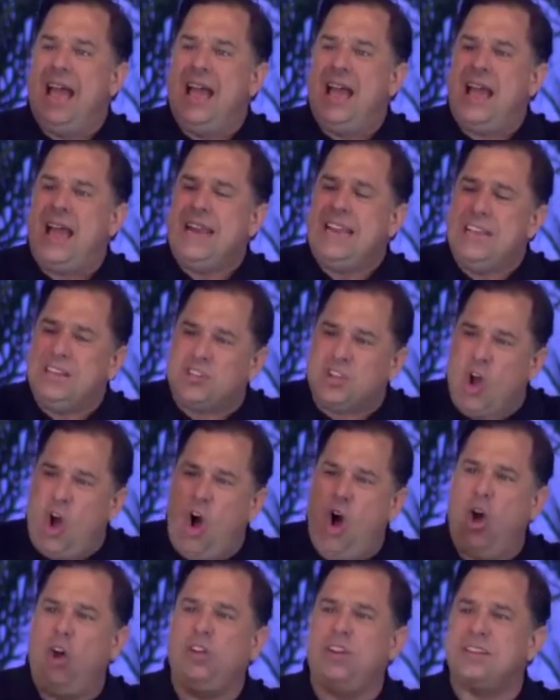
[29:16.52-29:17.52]
and he has
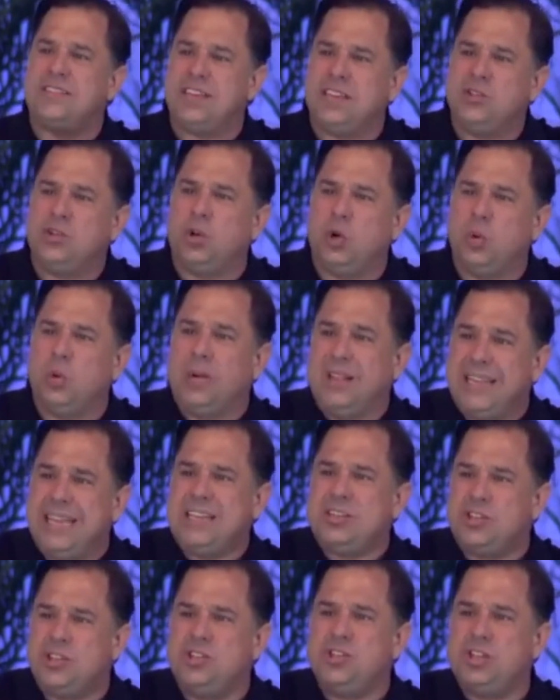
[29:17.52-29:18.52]
called us into a
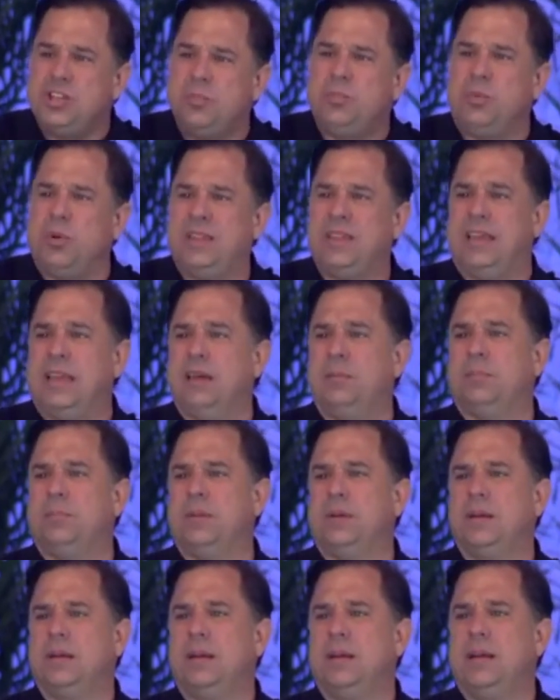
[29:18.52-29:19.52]
relationship with him.
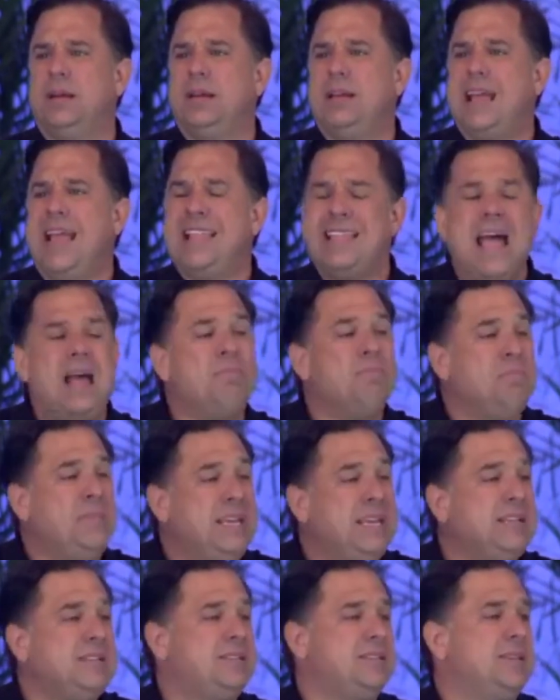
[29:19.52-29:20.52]
And that
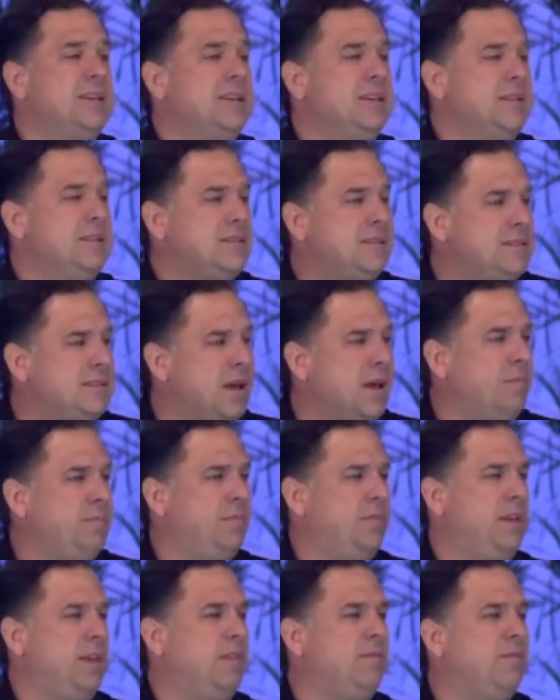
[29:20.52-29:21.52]
means
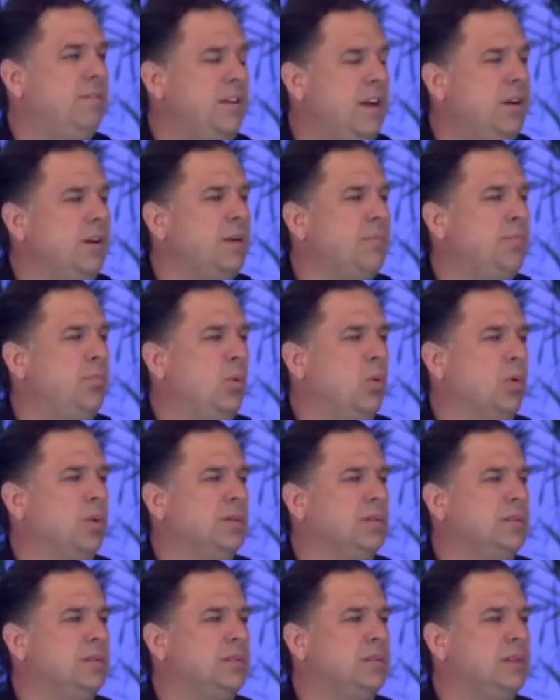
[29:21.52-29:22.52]
something very
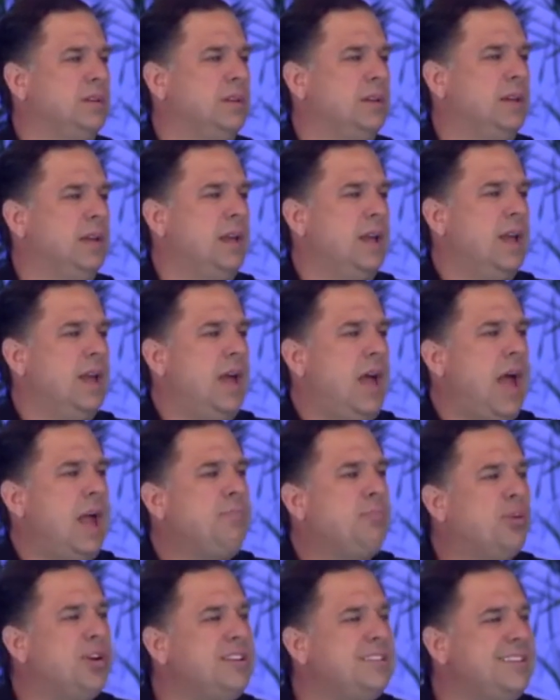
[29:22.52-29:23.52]
important. I
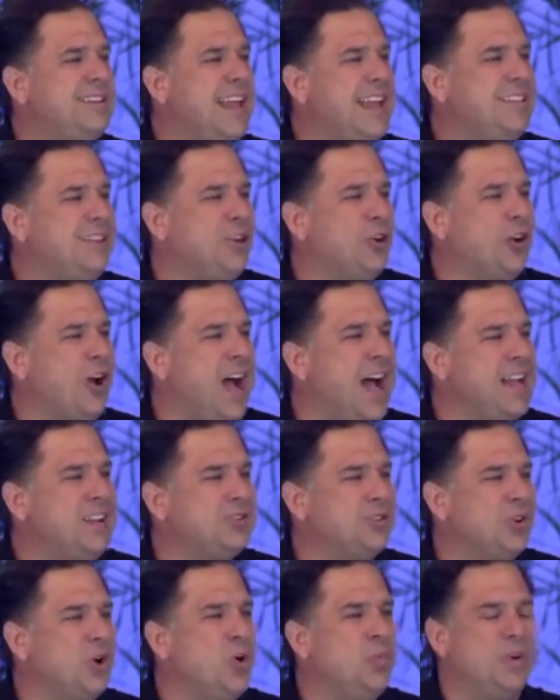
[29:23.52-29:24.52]
pray today that your
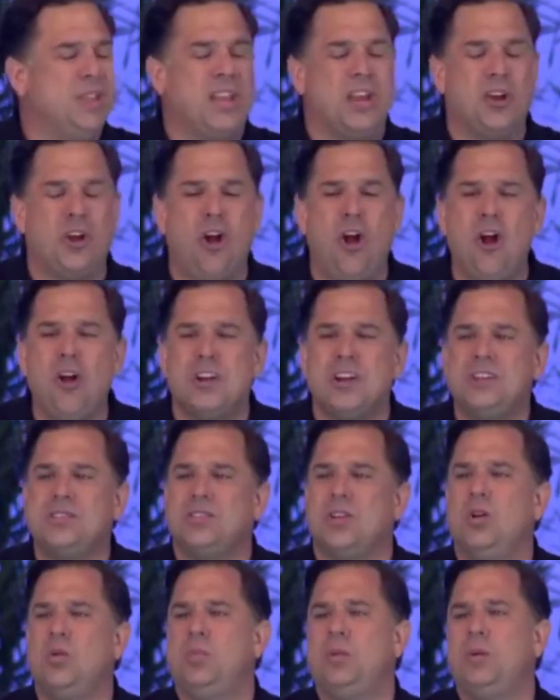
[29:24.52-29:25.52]
eyes are open, that your heart is
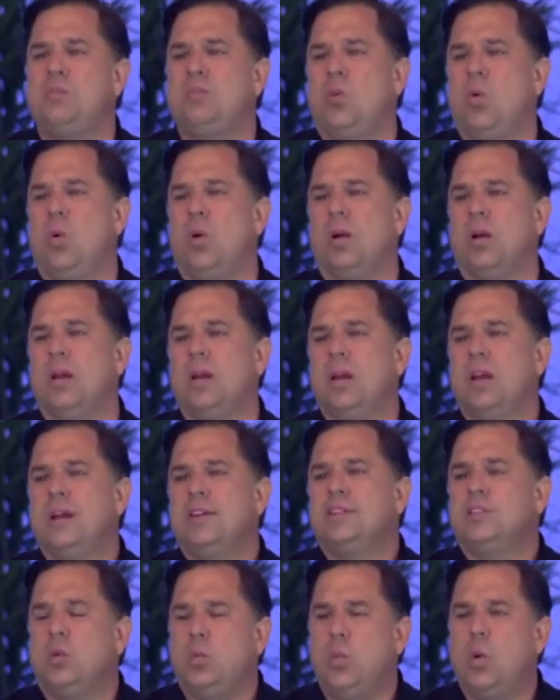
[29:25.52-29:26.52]
open more
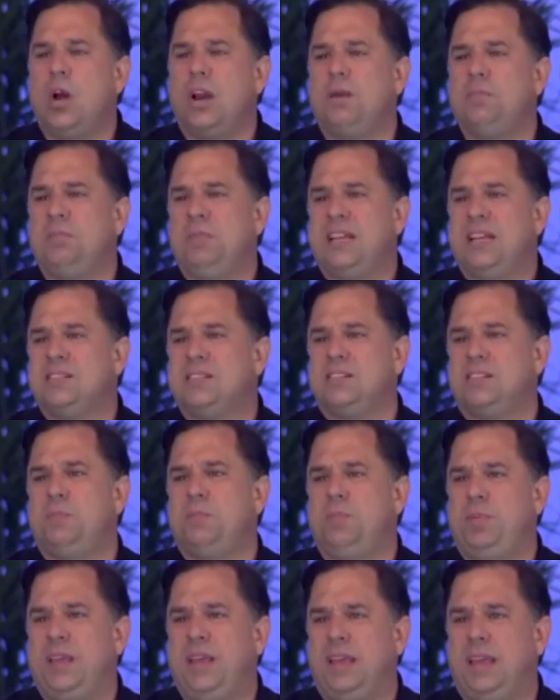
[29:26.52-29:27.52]
to what it means to
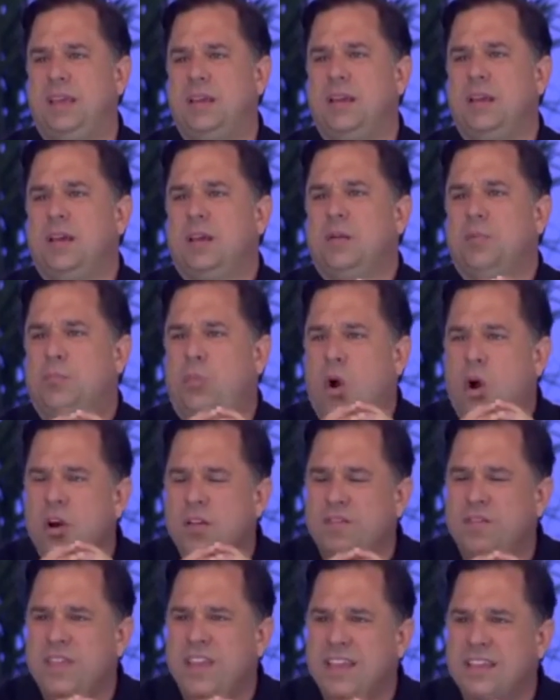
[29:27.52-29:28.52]
be part
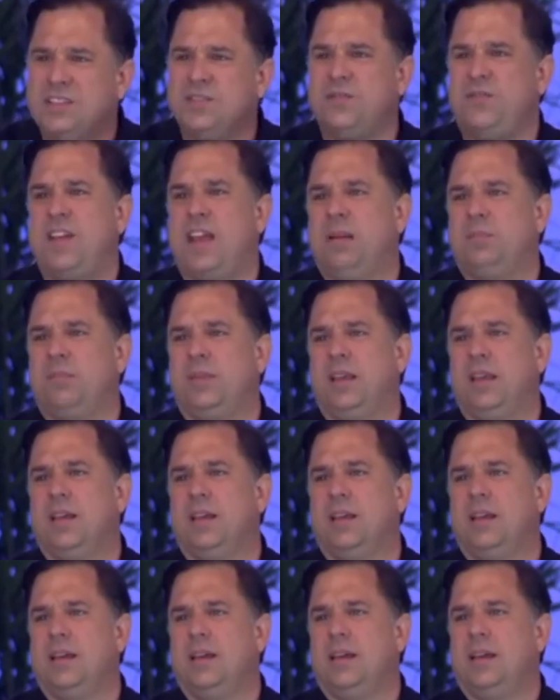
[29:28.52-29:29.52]
of his family
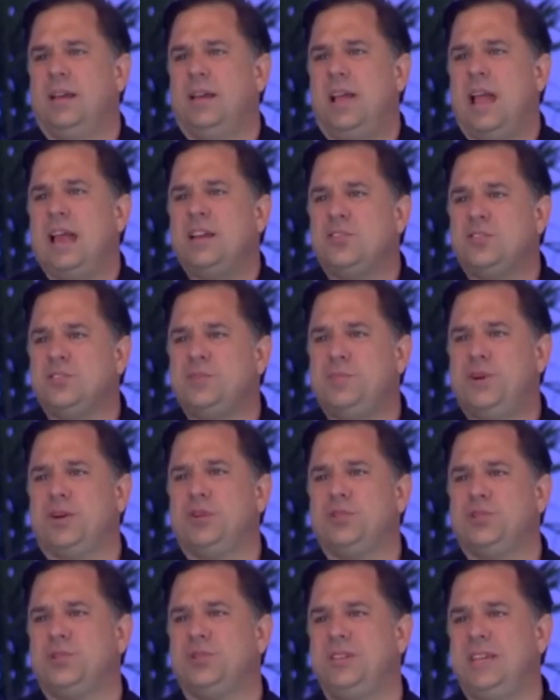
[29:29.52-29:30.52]
and your
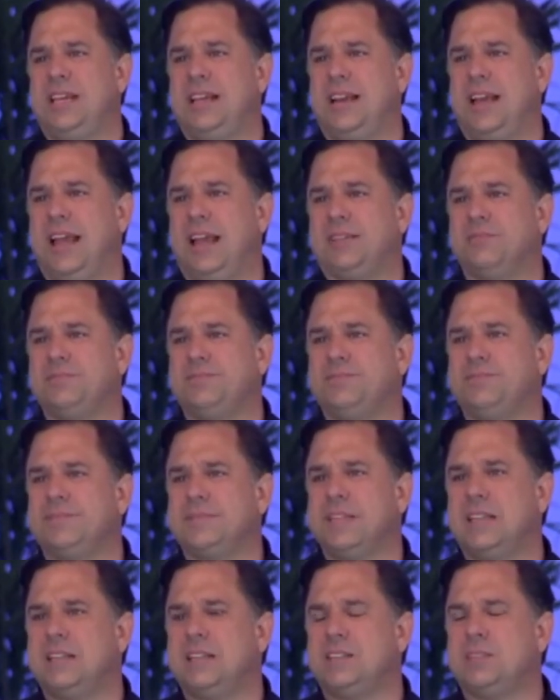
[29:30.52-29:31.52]
spiritual DNA.
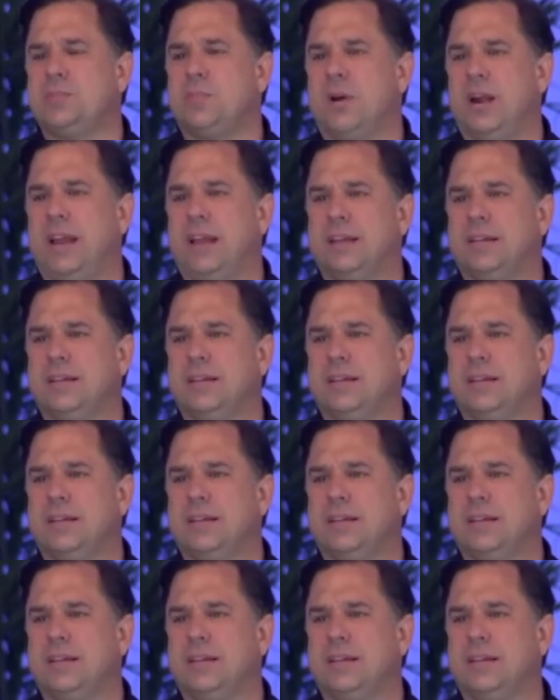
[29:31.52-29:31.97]
Let's pray.